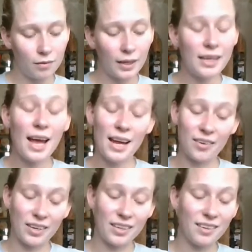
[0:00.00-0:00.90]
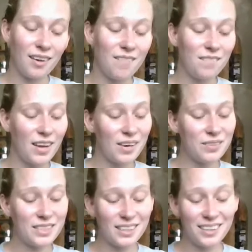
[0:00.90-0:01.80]
Like Hagrid, Fang
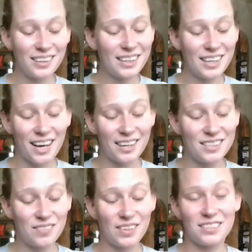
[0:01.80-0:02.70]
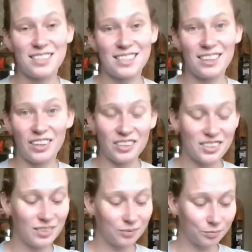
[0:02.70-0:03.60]
was clearly not as fierce as he
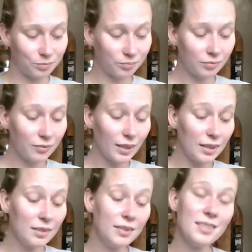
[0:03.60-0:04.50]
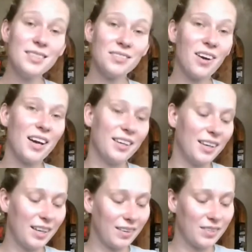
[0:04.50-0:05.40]
looked. "This is Ron,"
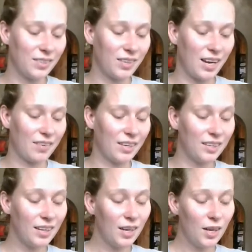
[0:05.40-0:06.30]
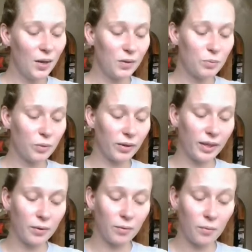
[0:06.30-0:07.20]
Harry told Hagrid, who was
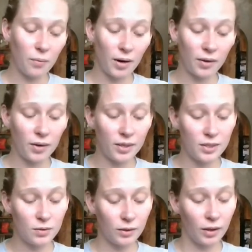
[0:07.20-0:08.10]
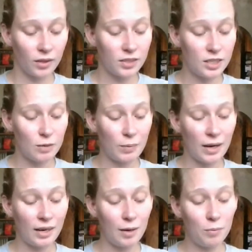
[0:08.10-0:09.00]
pouring water into a large
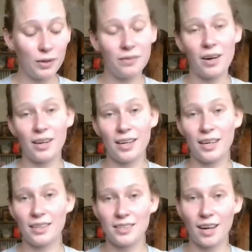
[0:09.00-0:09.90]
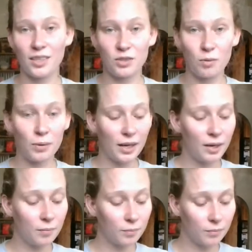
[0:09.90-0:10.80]
teapot and putting rock cakes onto a plate.